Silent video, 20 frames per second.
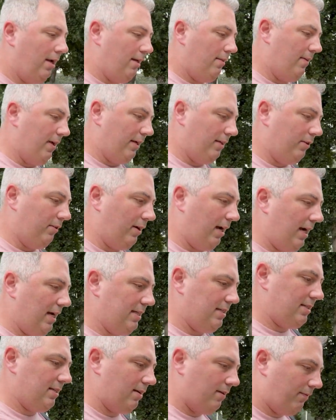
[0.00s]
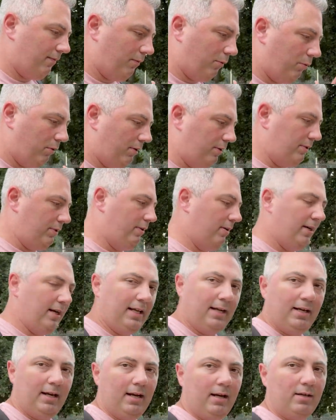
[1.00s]
thank you guys for tuning
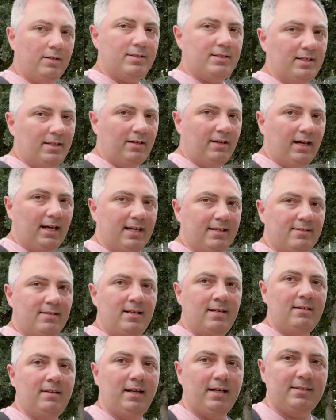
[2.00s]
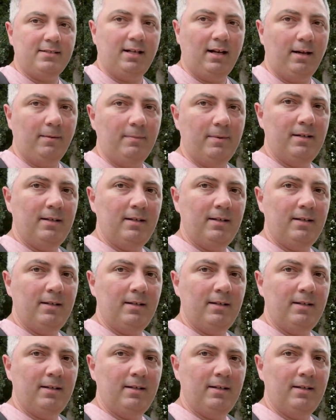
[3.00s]
in, and I'll see you guys next time.